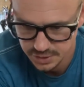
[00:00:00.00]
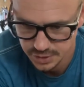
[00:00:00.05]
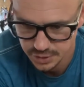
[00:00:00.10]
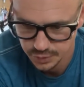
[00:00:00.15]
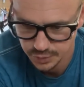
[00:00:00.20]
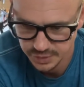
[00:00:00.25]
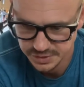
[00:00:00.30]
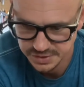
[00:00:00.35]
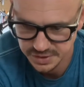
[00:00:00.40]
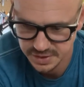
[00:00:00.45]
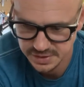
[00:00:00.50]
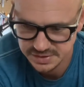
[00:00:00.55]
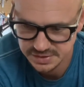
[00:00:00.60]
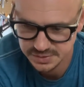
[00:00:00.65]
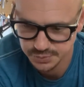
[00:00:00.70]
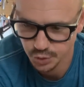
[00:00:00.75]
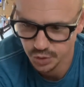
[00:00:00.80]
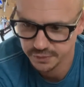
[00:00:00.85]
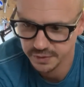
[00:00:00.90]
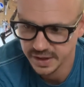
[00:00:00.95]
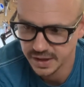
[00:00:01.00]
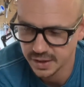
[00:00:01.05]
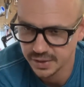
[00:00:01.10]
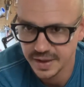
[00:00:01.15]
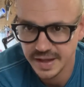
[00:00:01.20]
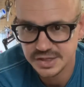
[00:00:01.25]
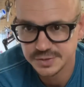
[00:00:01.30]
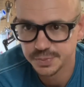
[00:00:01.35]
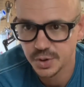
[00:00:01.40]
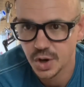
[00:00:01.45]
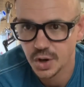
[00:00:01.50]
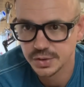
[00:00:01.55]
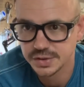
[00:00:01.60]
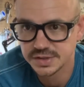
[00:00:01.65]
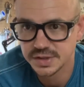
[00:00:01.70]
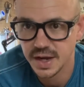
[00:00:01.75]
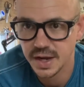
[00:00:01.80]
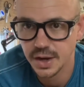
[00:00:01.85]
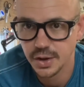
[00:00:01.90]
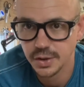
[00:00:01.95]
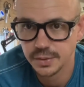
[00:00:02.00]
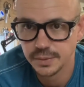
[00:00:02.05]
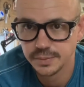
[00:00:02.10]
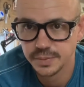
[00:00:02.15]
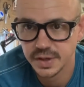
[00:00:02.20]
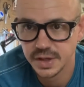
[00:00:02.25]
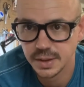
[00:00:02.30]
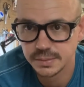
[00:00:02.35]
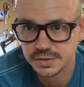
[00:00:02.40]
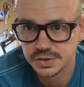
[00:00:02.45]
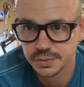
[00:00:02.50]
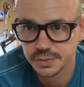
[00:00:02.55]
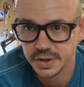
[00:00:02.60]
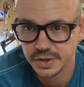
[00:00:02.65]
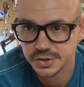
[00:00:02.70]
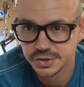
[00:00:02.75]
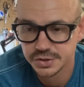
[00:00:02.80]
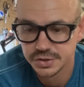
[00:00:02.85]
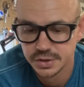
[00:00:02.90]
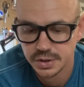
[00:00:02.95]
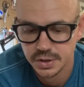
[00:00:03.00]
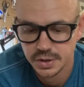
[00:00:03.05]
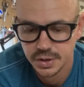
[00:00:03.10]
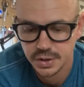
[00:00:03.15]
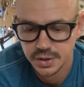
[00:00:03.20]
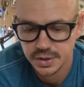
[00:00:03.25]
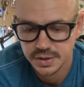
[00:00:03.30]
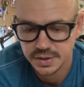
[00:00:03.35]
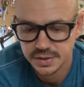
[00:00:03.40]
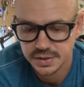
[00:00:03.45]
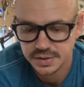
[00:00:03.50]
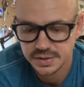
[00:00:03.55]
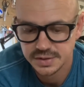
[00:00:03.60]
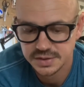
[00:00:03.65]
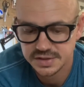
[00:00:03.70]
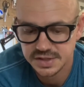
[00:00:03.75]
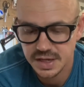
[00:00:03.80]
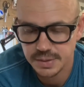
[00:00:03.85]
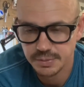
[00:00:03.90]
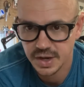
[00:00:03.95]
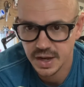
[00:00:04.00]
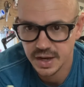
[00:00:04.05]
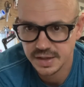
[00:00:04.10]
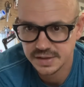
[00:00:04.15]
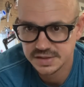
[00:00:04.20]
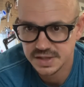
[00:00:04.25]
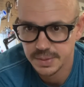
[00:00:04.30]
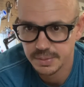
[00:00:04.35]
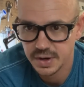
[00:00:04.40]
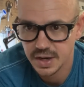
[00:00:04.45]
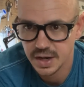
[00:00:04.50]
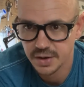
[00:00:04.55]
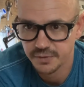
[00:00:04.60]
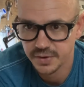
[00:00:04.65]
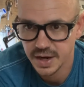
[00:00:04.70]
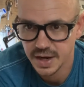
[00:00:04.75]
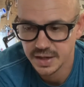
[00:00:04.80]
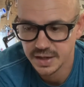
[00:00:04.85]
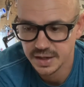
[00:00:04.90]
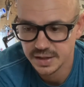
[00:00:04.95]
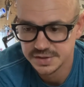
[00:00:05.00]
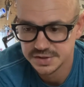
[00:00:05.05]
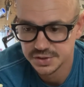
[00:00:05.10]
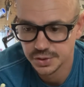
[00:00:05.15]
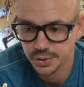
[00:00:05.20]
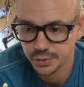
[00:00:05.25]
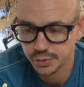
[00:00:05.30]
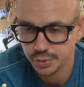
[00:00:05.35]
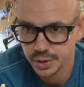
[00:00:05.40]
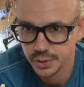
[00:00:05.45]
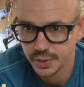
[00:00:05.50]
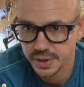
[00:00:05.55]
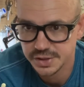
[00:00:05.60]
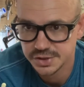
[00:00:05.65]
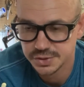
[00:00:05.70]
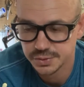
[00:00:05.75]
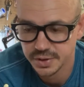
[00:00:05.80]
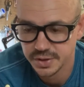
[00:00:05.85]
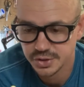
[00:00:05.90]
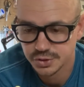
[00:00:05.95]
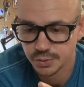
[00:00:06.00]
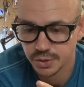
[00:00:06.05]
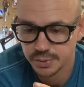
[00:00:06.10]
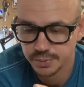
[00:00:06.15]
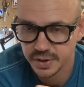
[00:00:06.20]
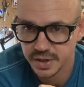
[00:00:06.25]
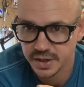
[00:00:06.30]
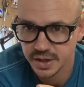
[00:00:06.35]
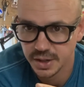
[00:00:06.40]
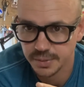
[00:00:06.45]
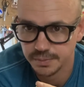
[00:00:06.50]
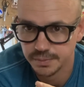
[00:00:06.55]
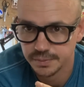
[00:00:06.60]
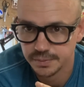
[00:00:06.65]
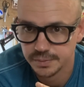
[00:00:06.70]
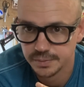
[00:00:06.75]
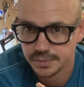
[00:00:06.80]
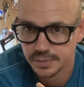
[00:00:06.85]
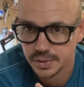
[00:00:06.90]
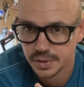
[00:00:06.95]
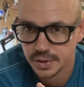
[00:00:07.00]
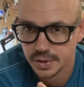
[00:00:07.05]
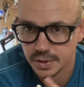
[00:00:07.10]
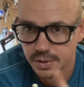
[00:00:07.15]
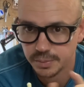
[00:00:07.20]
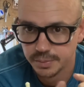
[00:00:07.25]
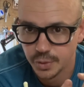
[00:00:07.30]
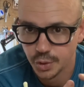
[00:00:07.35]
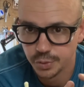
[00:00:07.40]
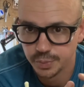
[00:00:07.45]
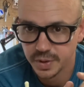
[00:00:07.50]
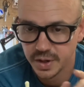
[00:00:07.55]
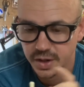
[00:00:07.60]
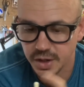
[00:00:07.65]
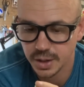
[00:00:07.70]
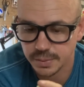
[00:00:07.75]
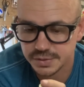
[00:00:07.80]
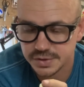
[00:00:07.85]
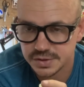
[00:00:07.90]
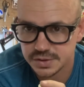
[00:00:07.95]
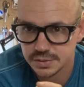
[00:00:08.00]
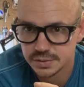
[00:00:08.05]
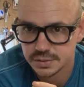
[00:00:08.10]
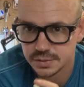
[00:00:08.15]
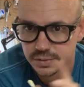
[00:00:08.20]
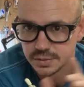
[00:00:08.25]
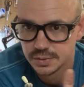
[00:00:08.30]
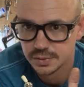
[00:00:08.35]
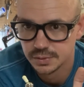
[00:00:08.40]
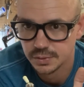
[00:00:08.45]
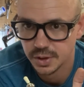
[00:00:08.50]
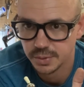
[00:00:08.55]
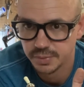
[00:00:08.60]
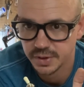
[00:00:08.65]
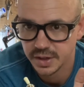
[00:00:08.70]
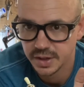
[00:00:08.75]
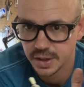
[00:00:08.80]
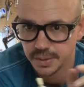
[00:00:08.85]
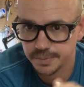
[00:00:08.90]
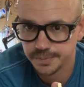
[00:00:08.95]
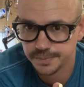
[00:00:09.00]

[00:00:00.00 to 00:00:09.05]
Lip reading: which this is more of like a Les Paul style pickup switch. Same of an idea. Still a three-way switch, one pickup, both pickups, one pickup.